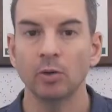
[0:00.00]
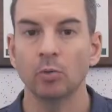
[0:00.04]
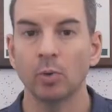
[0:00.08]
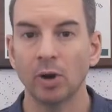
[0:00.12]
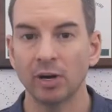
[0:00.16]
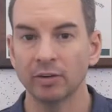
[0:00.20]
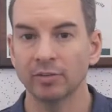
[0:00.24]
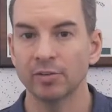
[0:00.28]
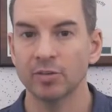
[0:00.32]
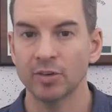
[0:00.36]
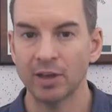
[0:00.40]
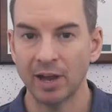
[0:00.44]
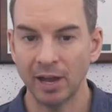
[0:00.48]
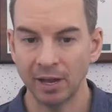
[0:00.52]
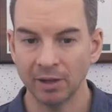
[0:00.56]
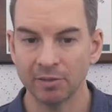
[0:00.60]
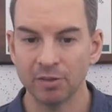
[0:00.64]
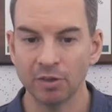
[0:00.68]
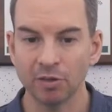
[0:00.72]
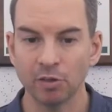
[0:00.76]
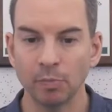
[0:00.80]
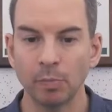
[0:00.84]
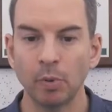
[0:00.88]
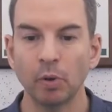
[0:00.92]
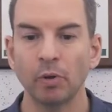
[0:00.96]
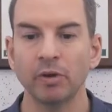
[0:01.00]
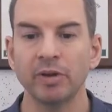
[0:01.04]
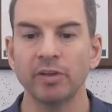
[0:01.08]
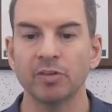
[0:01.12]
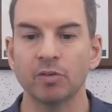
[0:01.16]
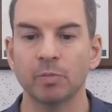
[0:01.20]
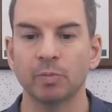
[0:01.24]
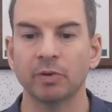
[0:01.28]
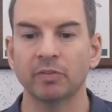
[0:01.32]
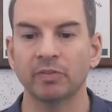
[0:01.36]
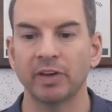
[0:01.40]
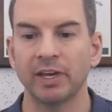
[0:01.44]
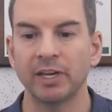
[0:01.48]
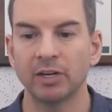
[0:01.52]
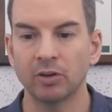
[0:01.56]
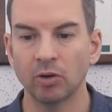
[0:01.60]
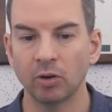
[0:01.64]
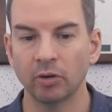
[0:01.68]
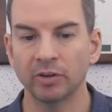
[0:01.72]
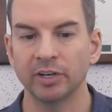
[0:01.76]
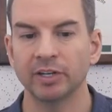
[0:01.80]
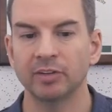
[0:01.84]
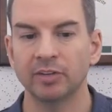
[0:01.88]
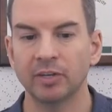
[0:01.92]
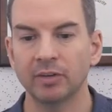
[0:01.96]
Wireless access points provide
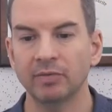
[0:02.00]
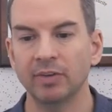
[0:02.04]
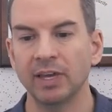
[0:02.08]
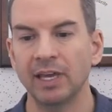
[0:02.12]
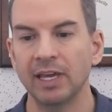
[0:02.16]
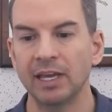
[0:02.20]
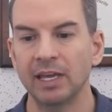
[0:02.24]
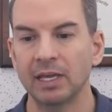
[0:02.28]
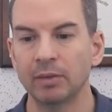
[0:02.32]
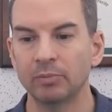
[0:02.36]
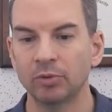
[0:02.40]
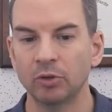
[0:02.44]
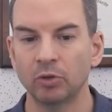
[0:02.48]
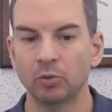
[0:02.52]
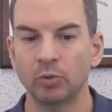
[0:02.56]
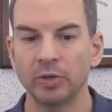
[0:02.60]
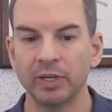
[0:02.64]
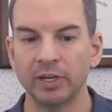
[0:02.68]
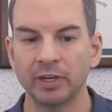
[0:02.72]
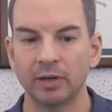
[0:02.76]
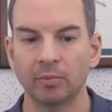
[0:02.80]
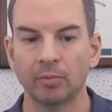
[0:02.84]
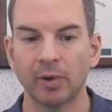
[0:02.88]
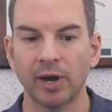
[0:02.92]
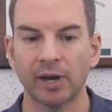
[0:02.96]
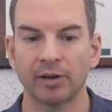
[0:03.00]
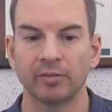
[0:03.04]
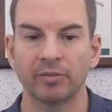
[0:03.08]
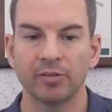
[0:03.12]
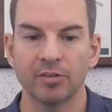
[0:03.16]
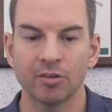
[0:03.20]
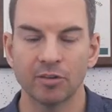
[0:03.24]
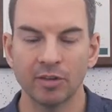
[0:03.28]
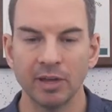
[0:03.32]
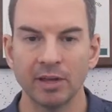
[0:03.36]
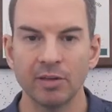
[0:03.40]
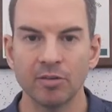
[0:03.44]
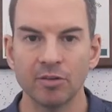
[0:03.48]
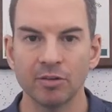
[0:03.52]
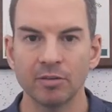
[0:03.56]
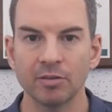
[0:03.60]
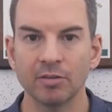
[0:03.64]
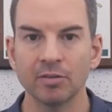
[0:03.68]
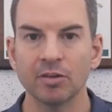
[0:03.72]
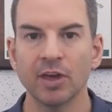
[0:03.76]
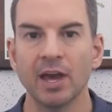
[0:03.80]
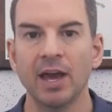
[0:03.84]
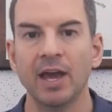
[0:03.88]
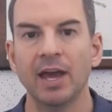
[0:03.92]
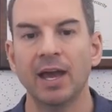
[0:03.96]
connectivity between wireless
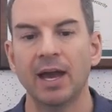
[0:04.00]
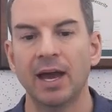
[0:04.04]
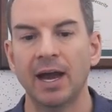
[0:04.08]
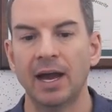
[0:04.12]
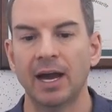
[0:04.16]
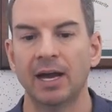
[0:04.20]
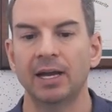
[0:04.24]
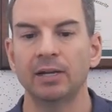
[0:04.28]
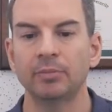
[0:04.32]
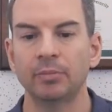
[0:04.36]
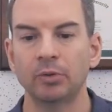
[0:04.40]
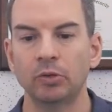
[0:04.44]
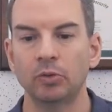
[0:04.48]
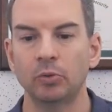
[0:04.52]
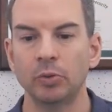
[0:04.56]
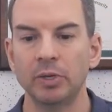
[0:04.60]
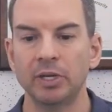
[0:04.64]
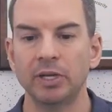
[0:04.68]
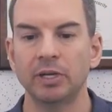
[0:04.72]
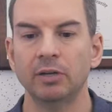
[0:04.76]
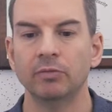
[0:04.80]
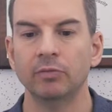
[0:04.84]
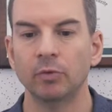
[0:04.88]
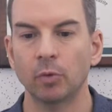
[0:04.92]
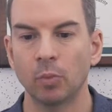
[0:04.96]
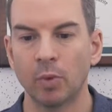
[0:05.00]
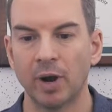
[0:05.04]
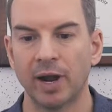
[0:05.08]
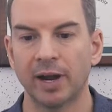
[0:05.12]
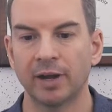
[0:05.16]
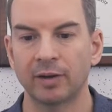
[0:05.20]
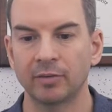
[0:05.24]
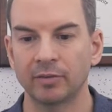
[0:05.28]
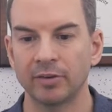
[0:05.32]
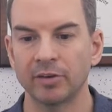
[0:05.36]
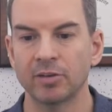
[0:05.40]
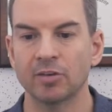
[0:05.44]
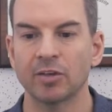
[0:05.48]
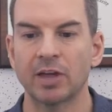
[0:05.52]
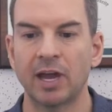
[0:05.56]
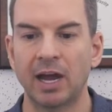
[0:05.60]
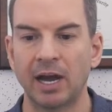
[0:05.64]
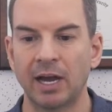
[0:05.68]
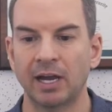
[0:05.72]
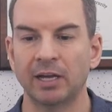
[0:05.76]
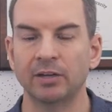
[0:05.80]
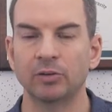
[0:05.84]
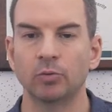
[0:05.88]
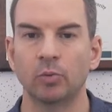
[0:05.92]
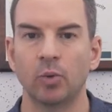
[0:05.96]
stations and between the wireless
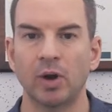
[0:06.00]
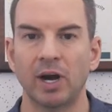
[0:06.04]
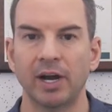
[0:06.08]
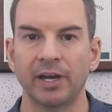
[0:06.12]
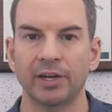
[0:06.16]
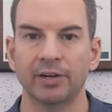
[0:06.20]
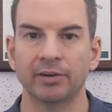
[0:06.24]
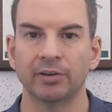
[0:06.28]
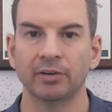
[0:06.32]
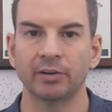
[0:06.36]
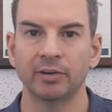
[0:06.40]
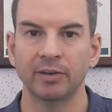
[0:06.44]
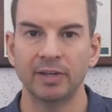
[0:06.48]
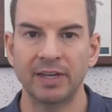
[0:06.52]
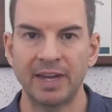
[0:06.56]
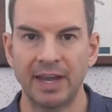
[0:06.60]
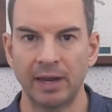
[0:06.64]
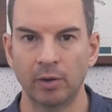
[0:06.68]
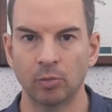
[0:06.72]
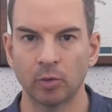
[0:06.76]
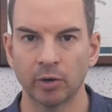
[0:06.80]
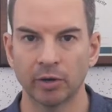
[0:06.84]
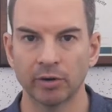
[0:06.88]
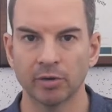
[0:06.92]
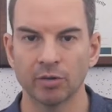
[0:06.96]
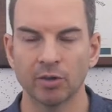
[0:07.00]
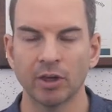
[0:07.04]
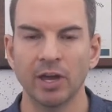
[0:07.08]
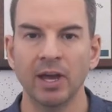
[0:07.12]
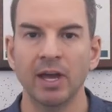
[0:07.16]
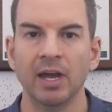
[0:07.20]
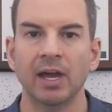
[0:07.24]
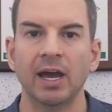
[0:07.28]
and wired networks.